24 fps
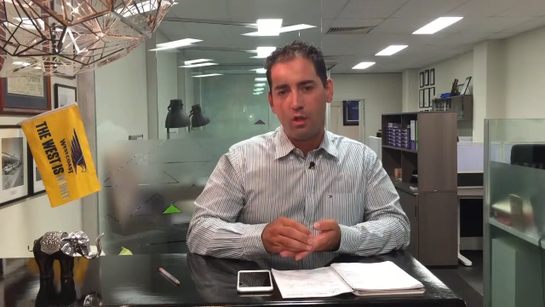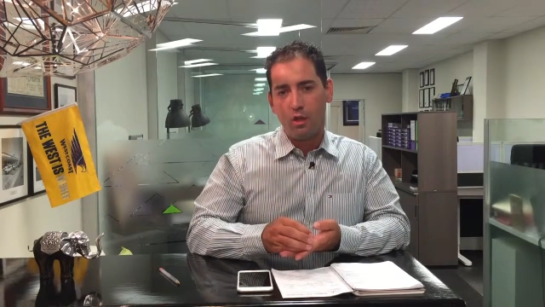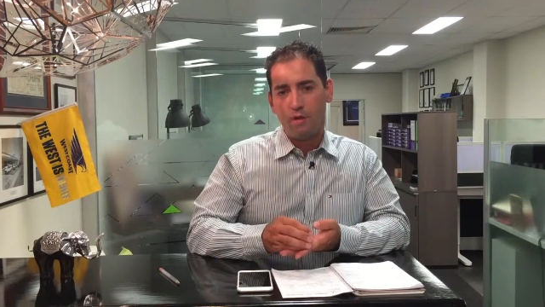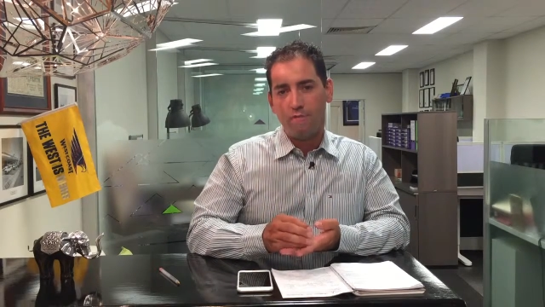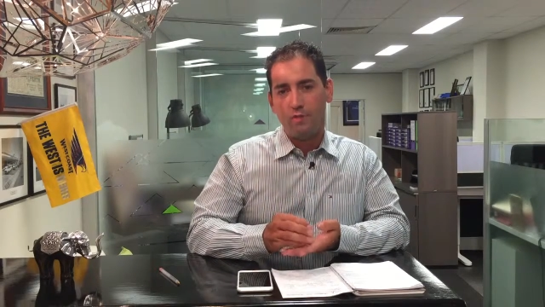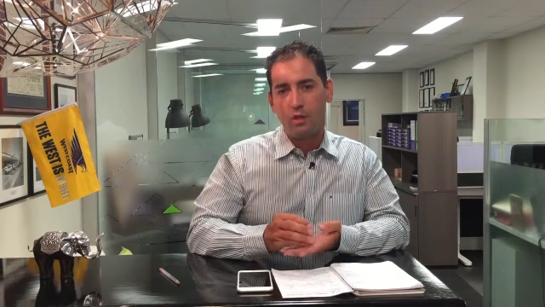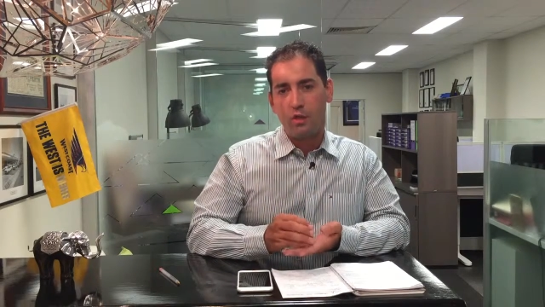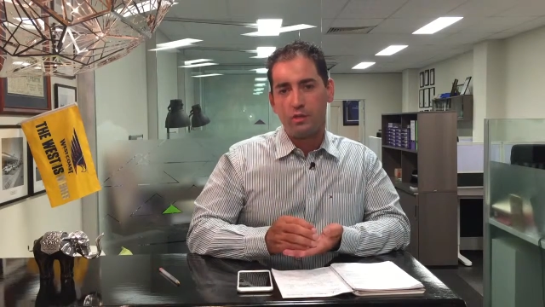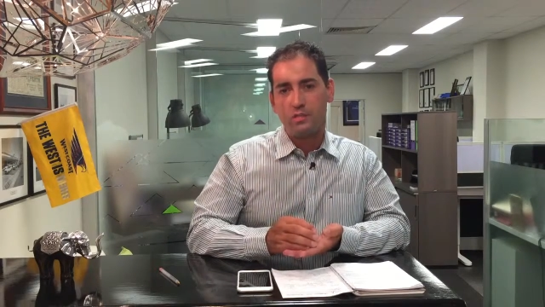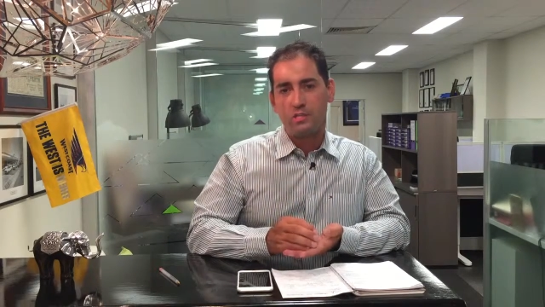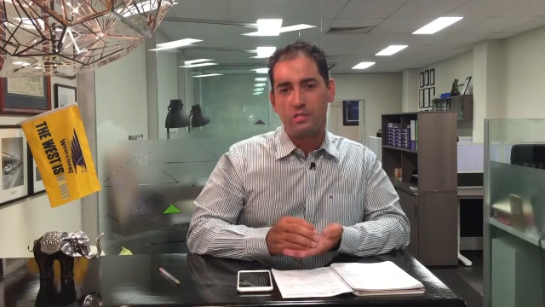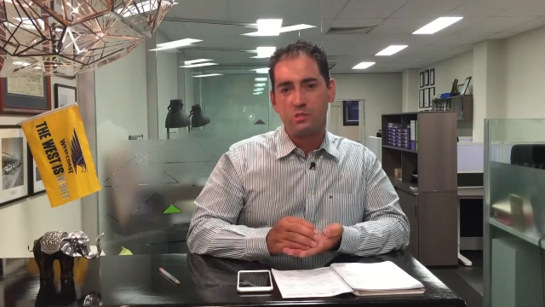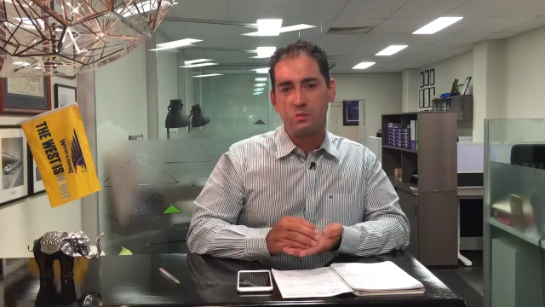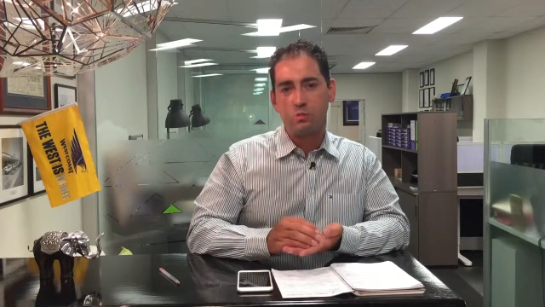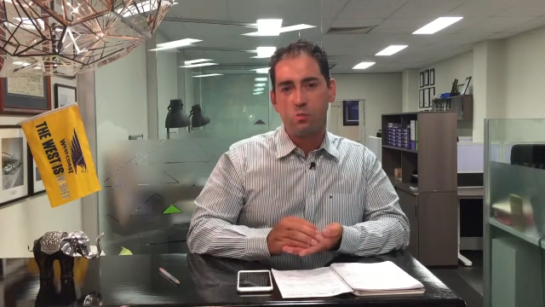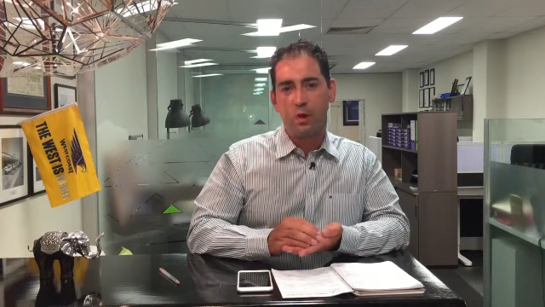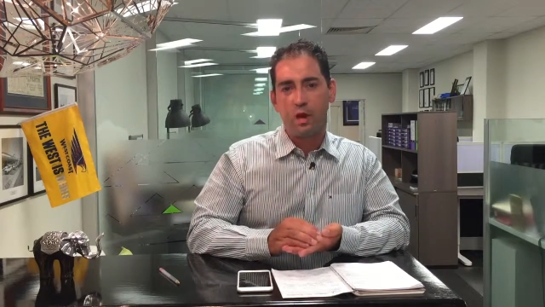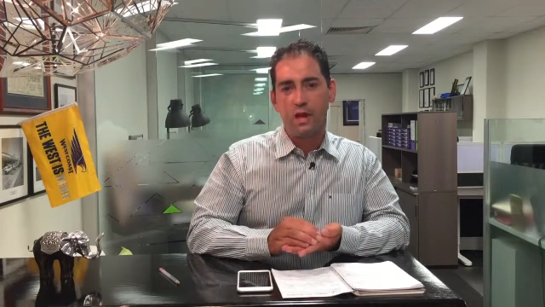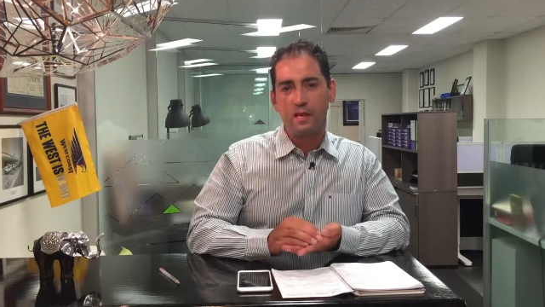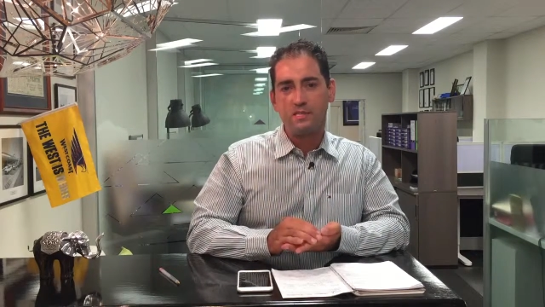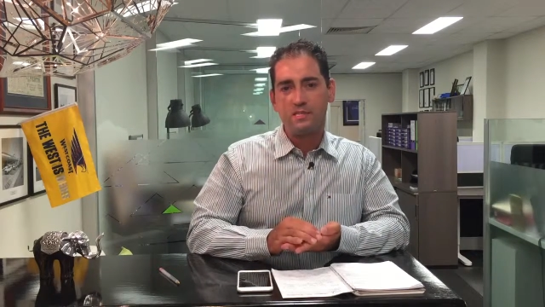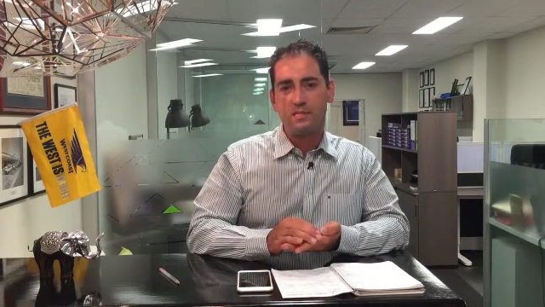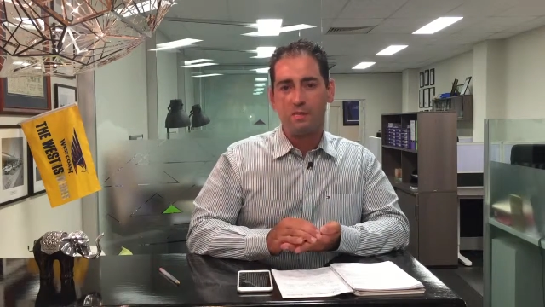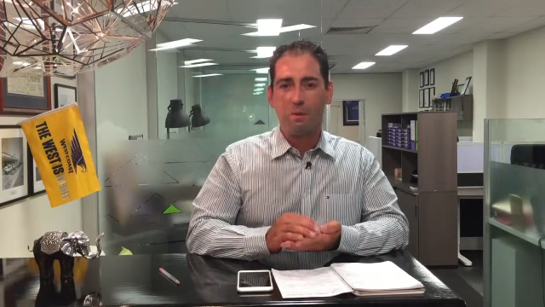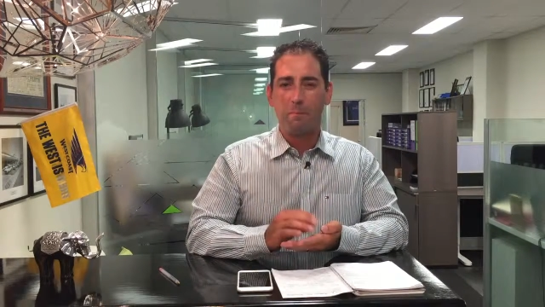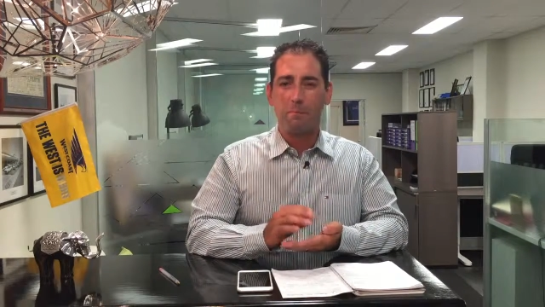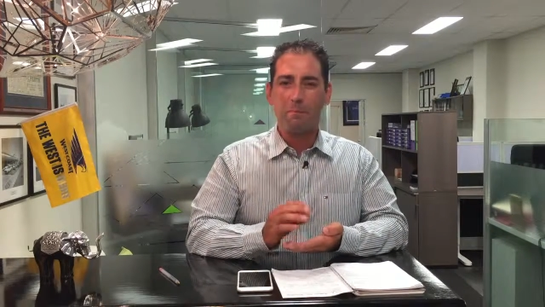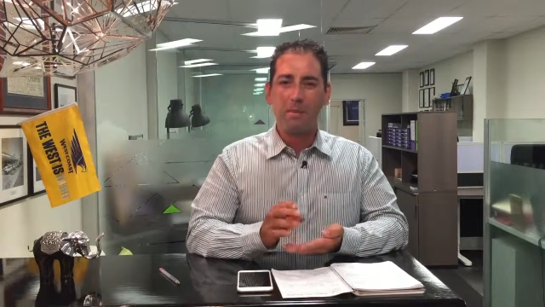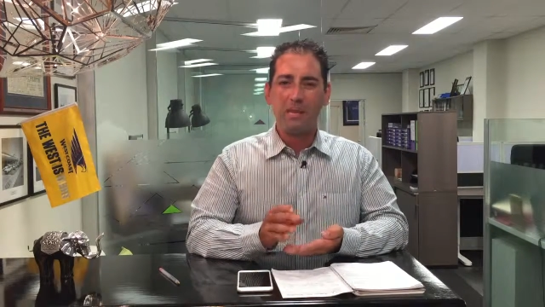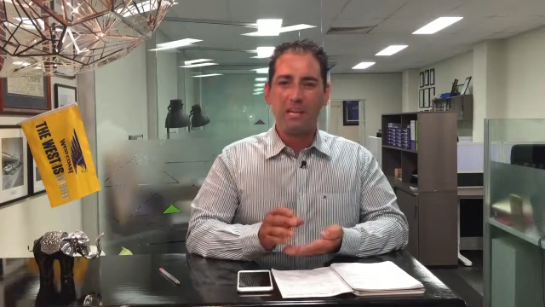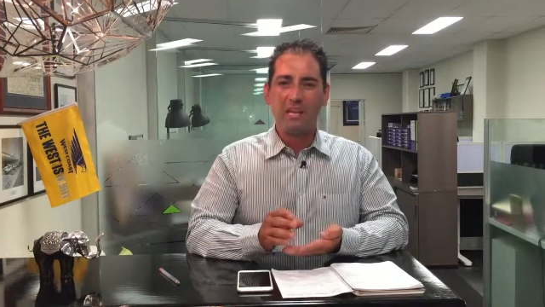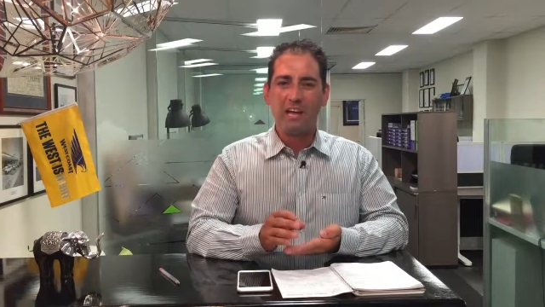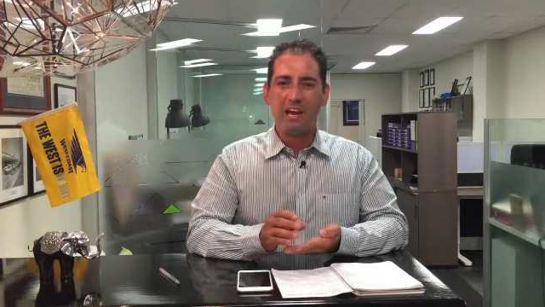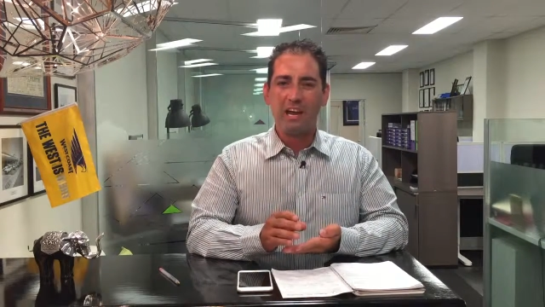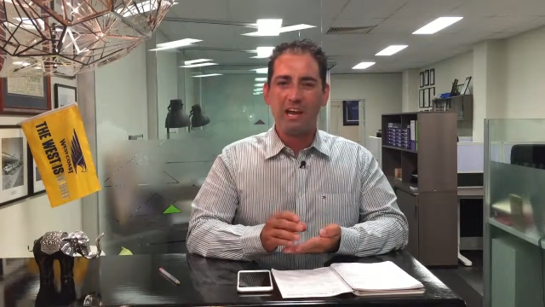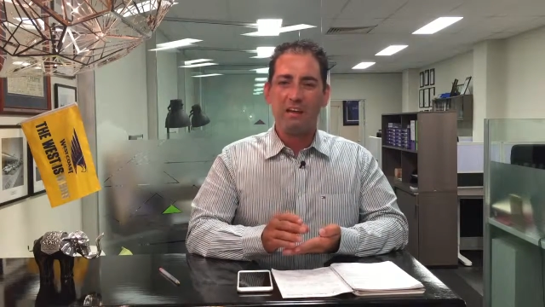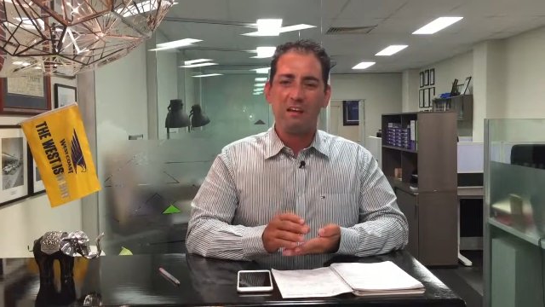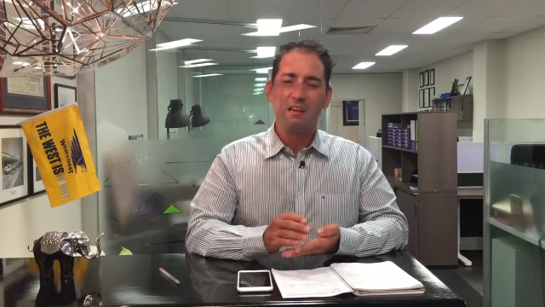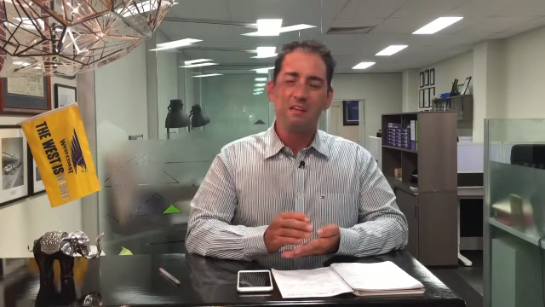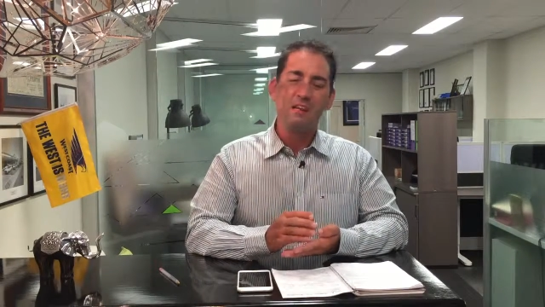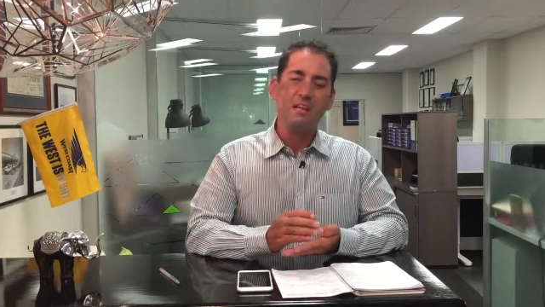versus ones that are bigger